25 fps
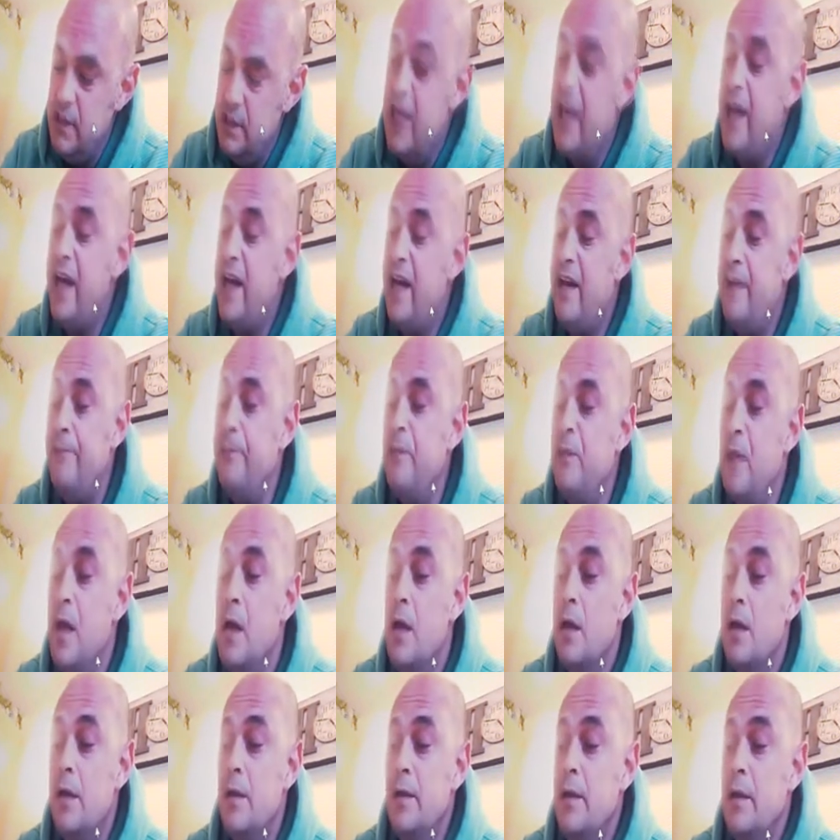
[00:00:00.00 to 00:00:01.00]
Yeah.
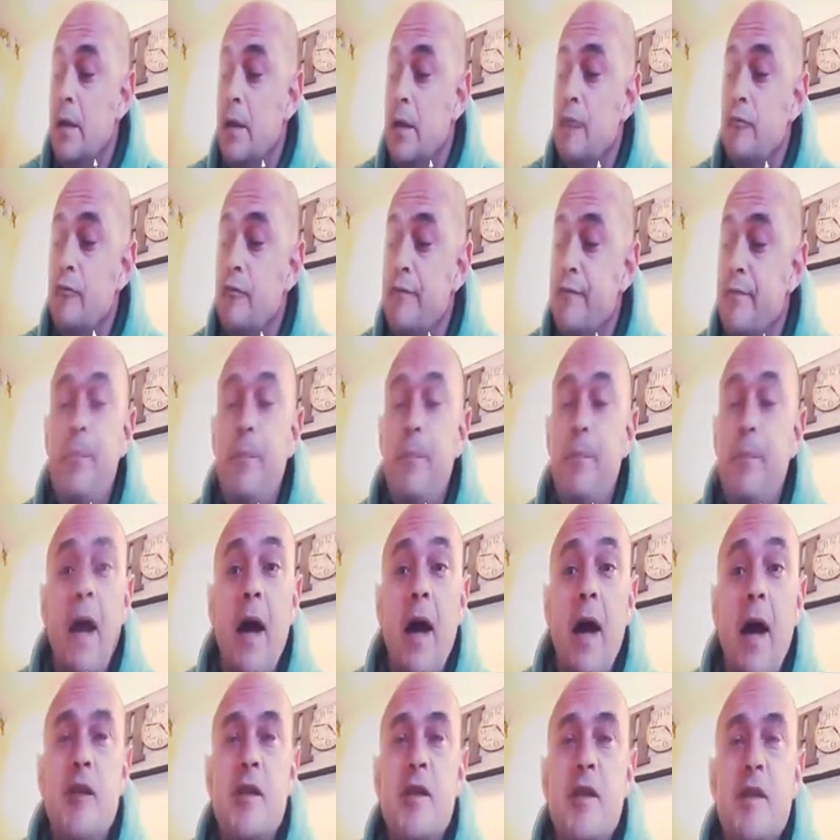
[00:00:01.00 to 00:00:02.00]

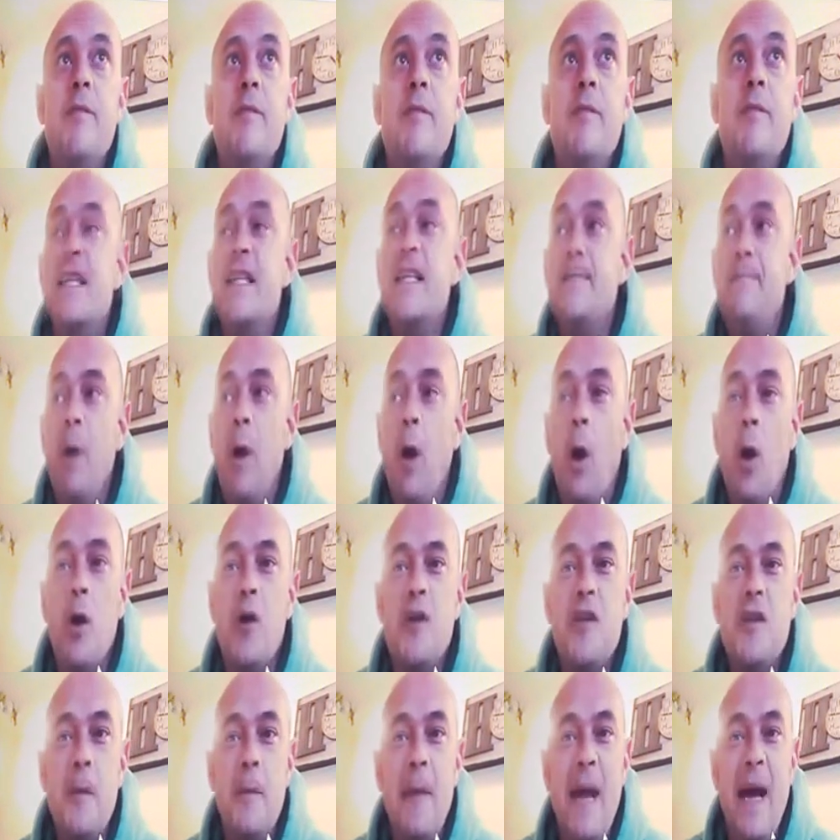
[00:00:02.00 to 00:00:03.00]
But this
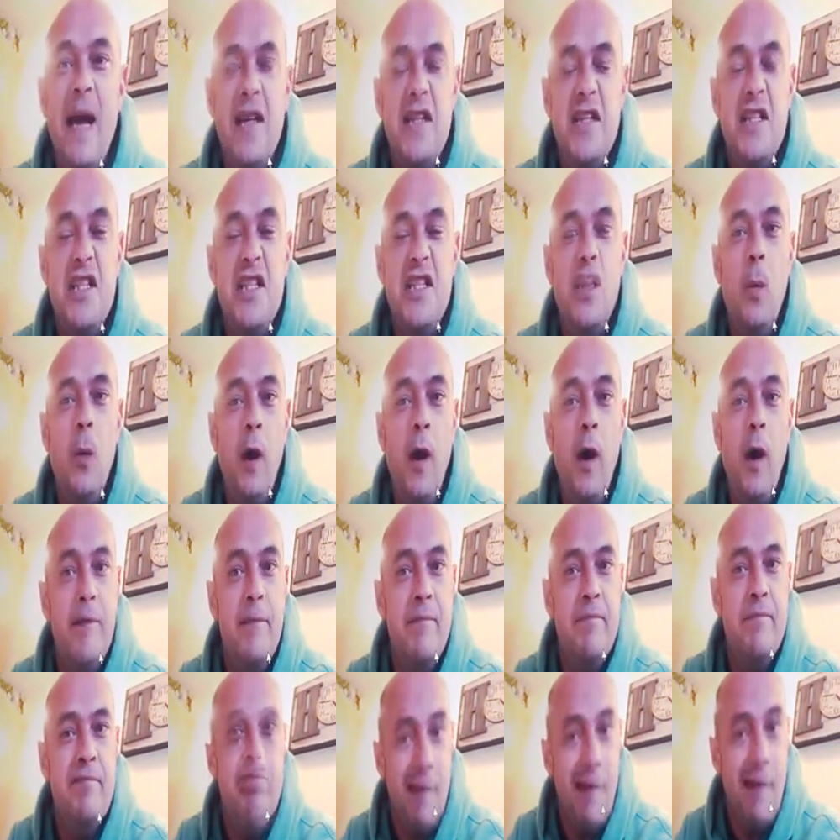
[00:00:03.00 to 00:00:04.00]
box, I'm actually quite
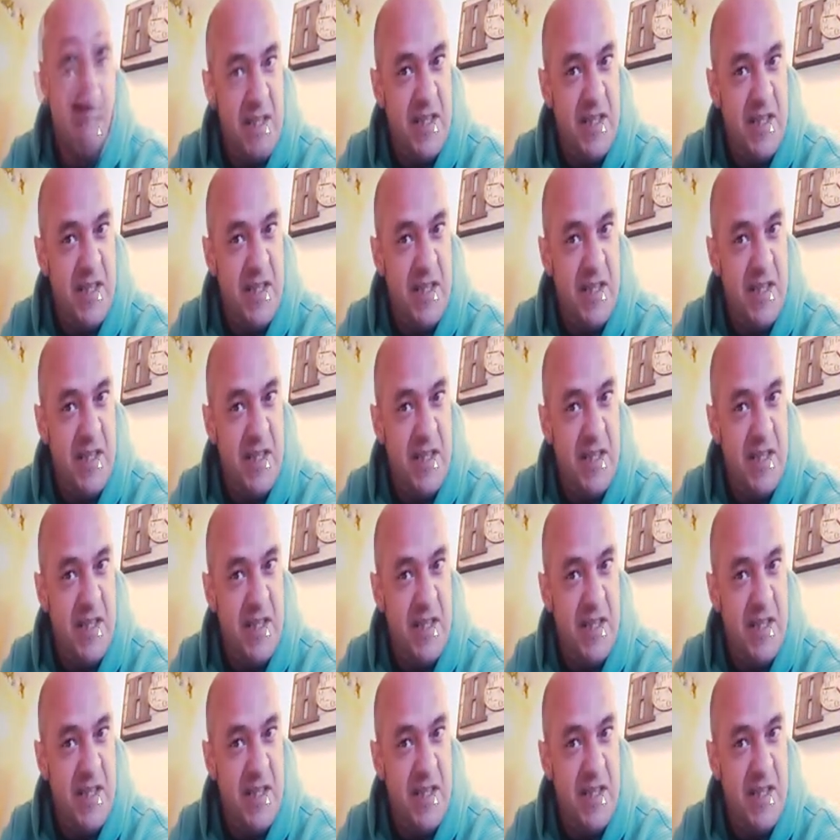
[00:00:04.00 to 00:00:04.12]
impressed.